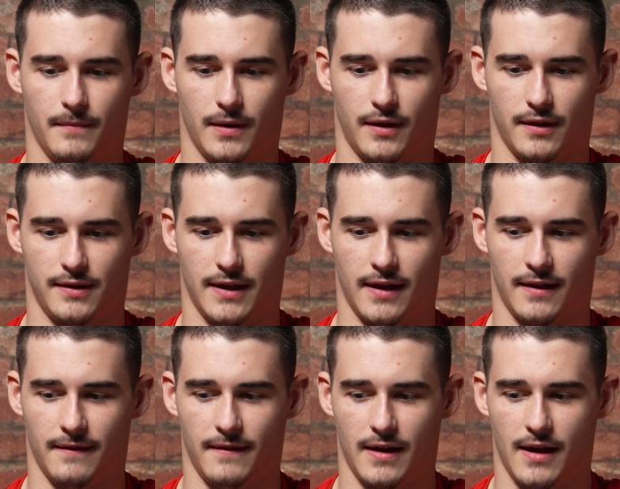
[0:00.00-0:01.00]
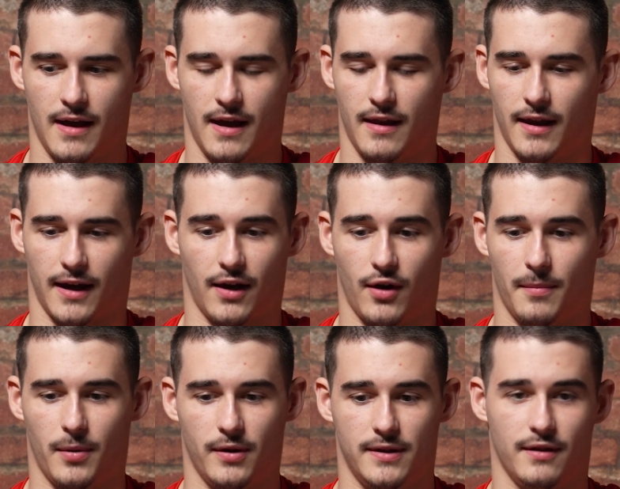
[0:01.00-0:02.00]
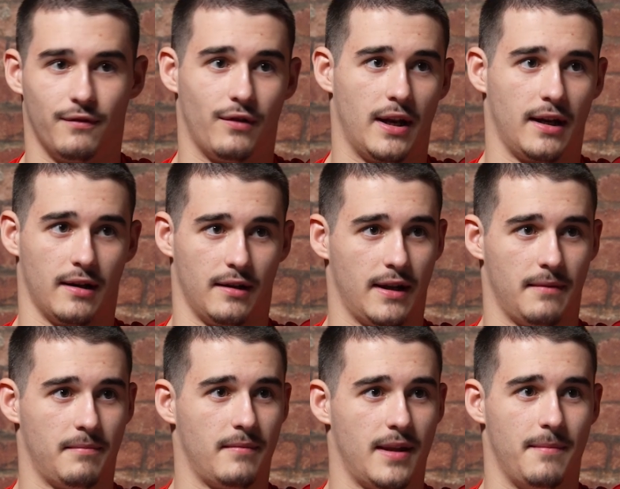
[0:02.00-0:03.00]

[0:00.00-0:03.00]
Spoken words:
because like a lot of boys over in England,